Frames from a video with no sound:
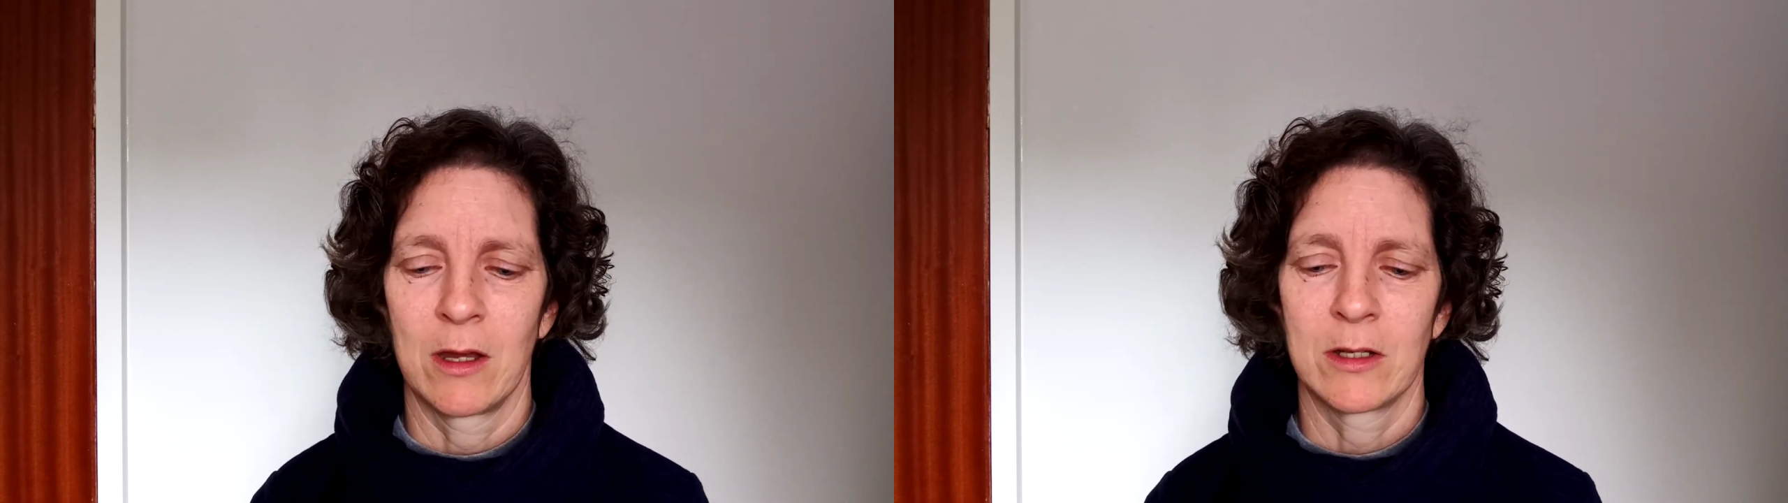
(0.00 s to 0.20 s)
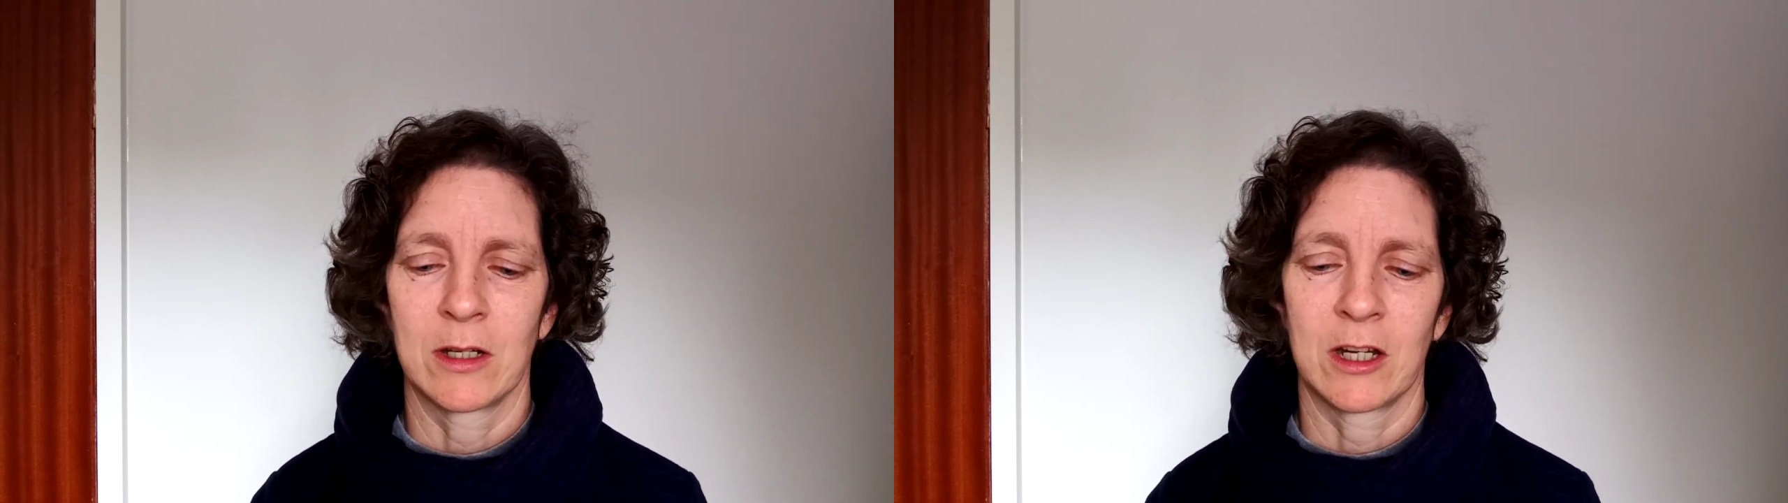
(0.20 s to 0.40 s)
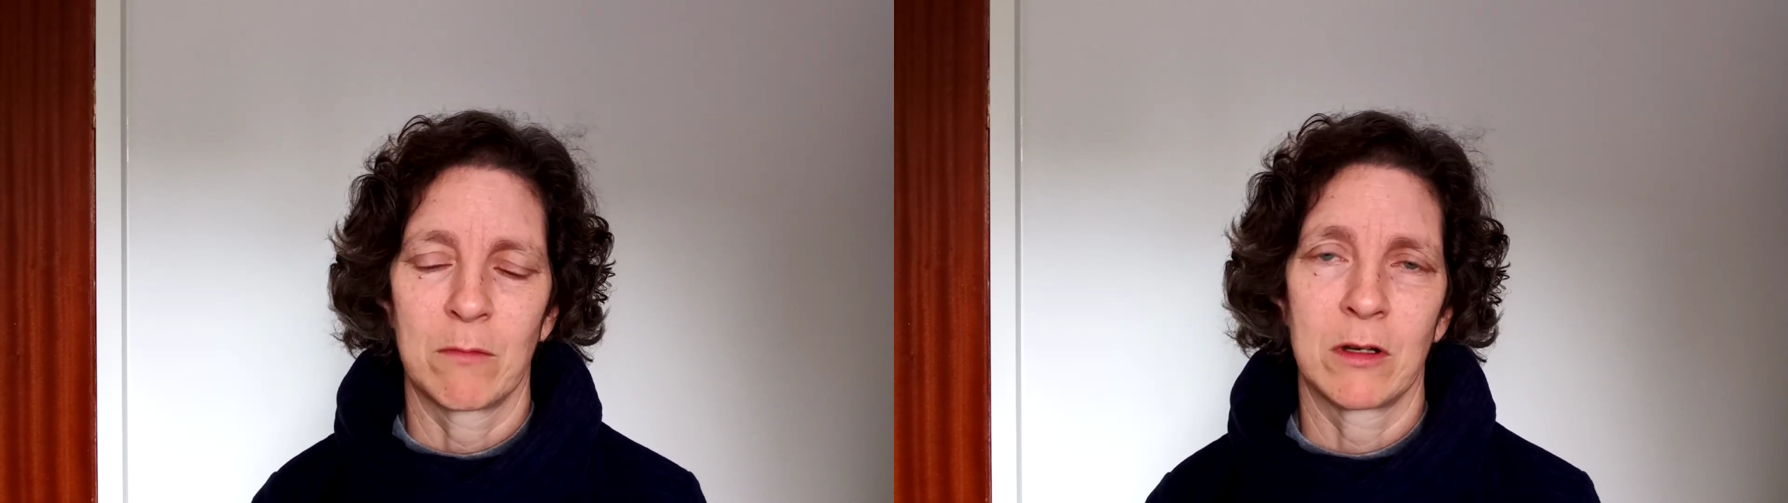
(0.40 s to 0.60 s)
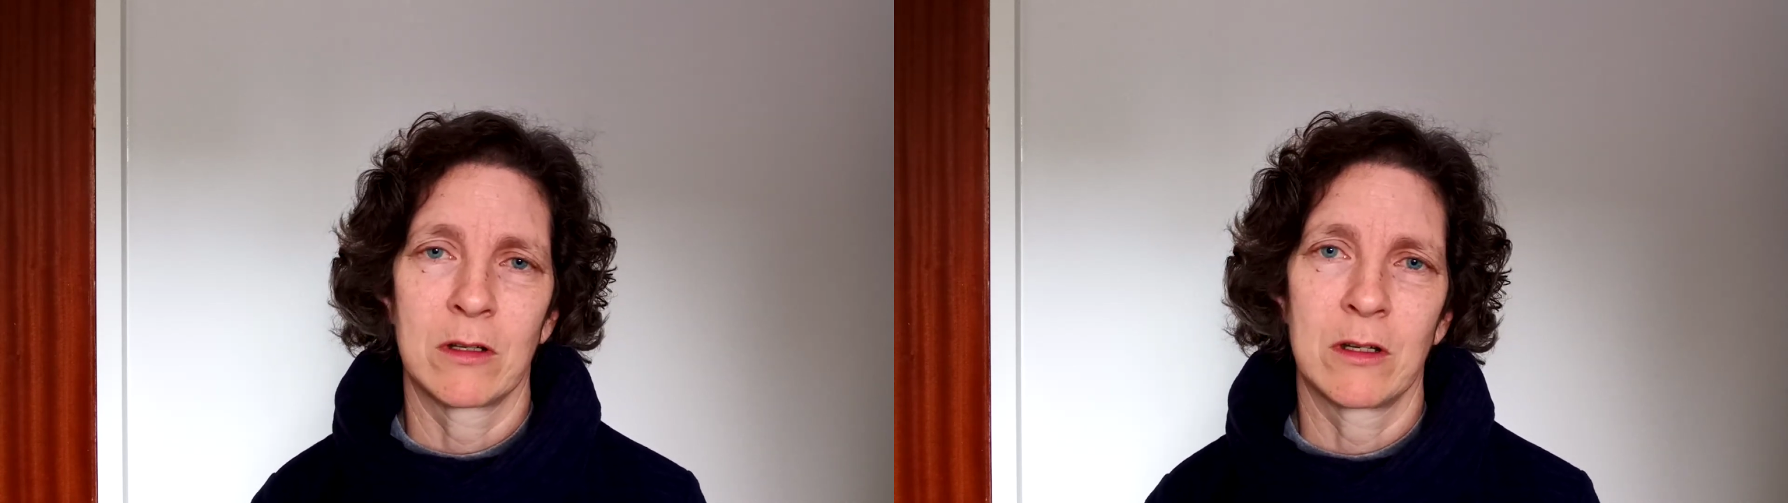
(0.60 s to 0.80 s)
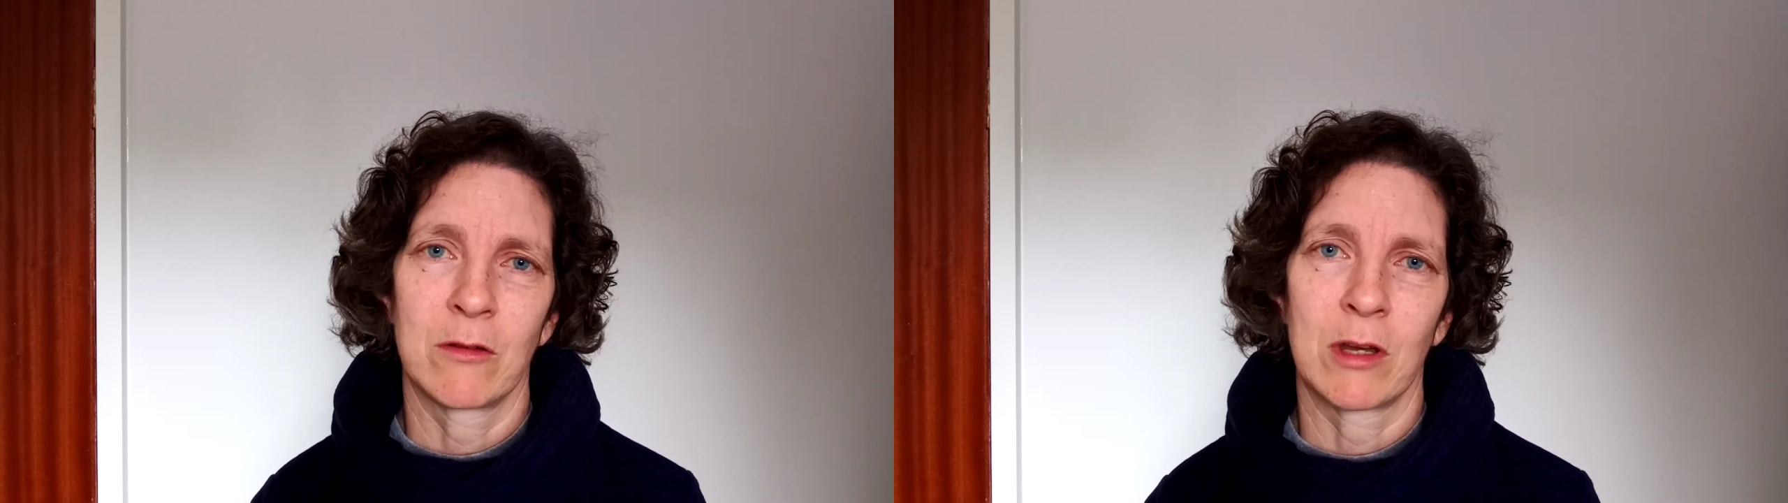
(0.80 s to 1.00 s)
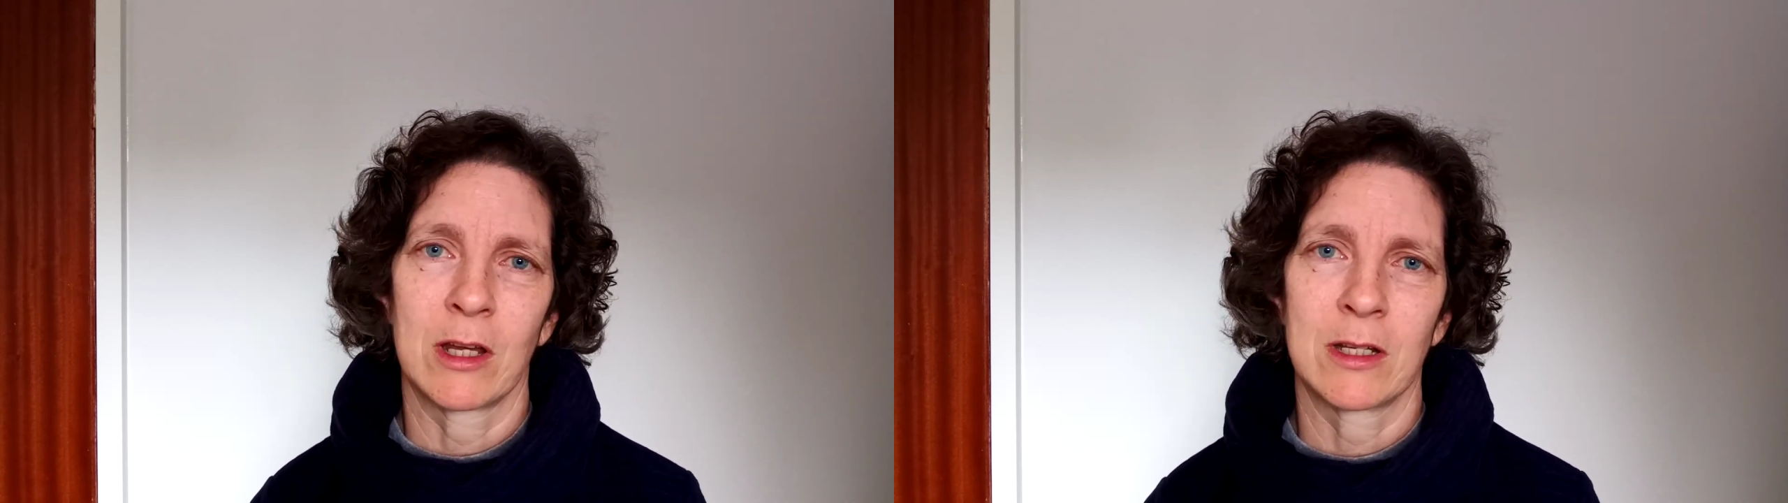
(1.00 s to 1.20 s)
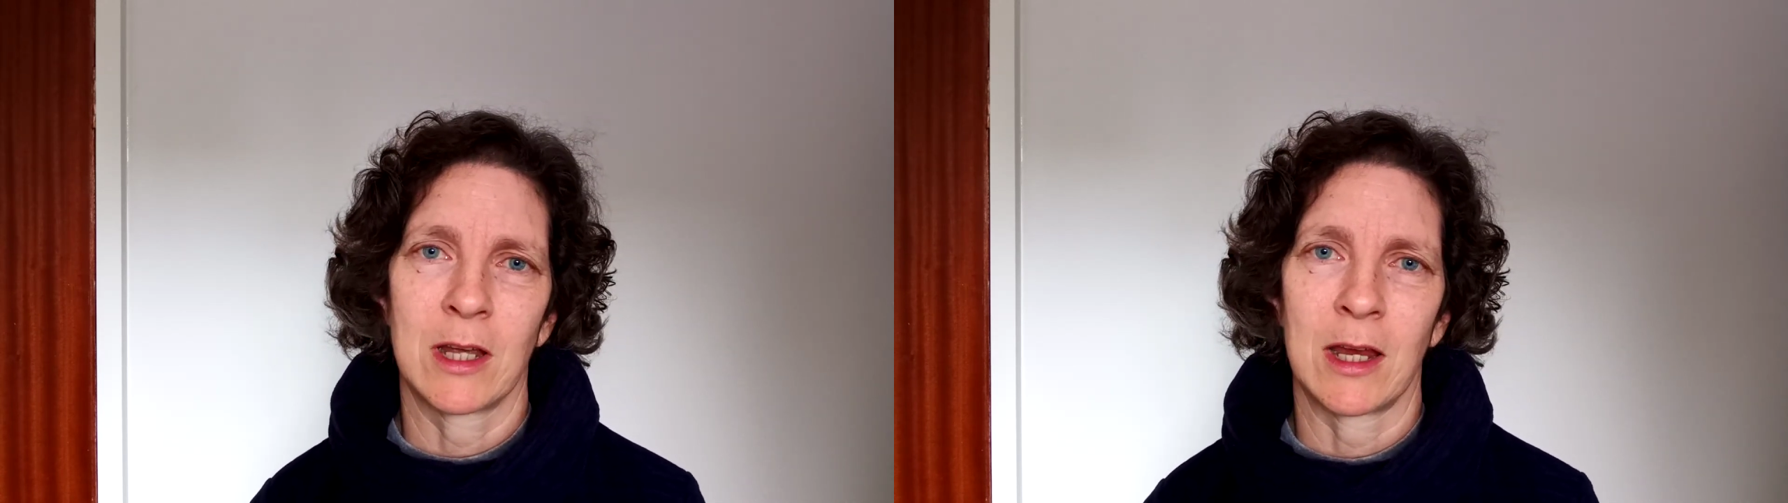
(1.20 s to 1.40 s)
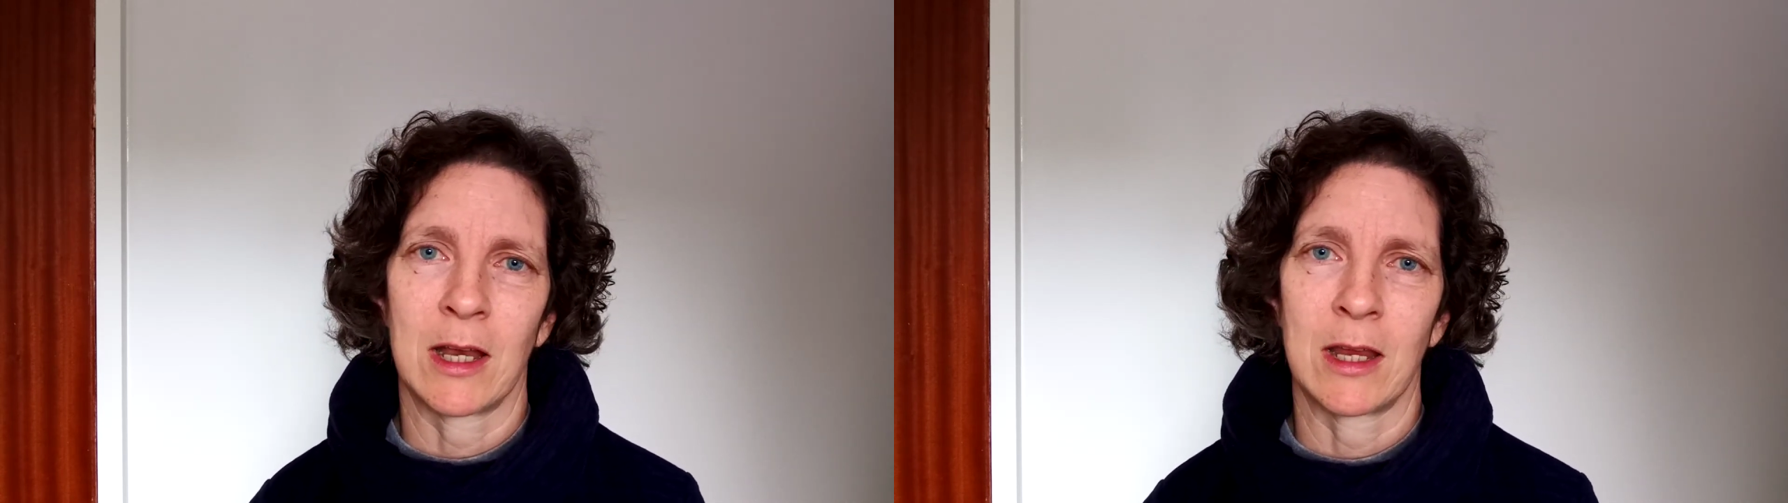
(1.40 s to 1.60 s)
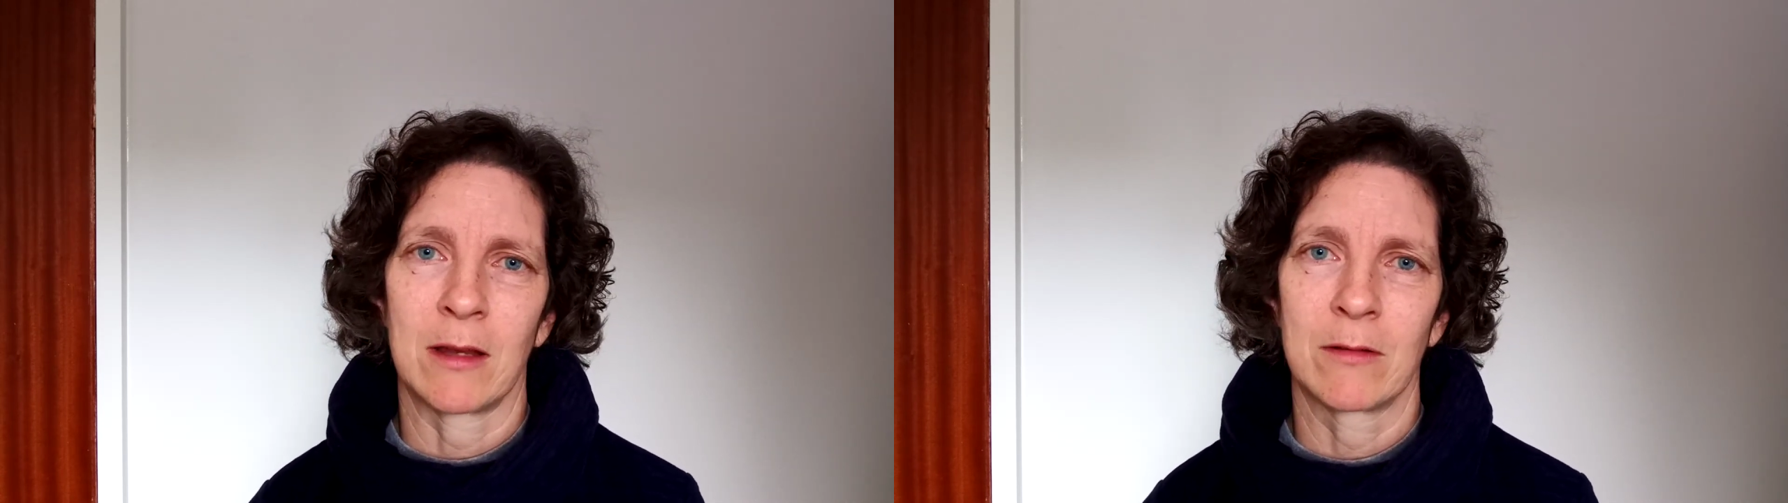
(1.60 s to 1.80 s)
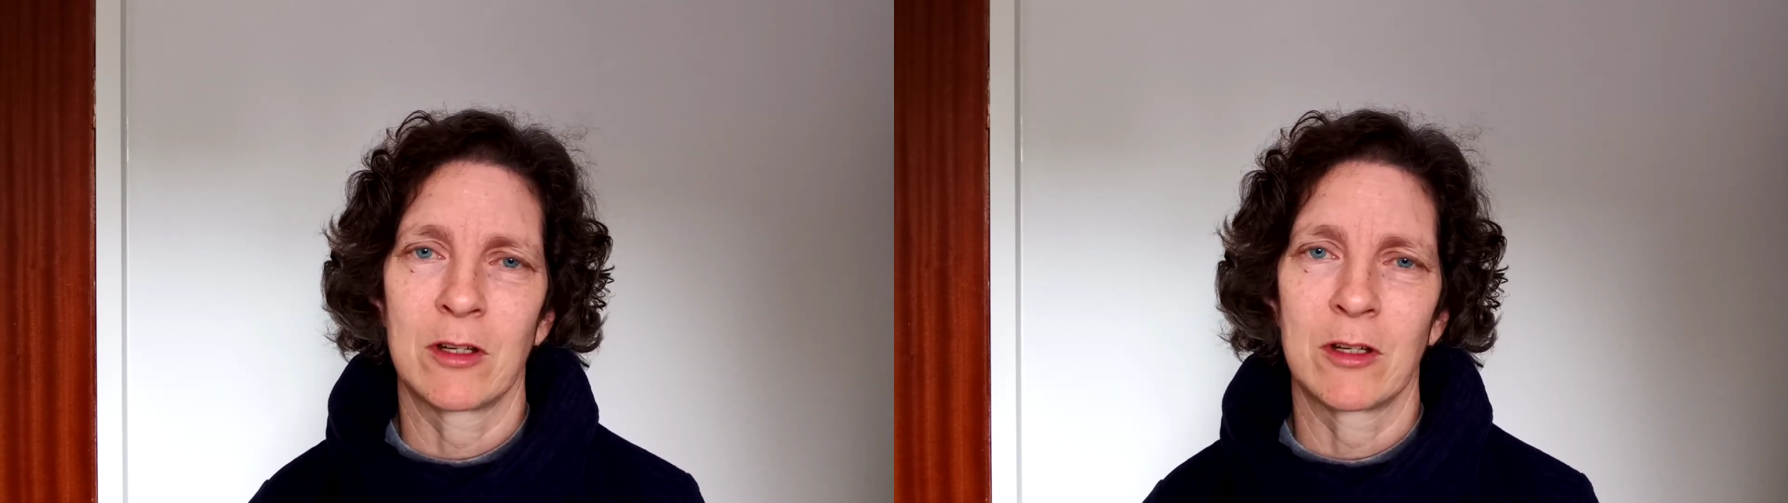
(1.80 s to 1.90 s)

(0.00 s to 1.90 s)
to commit to doing it daily,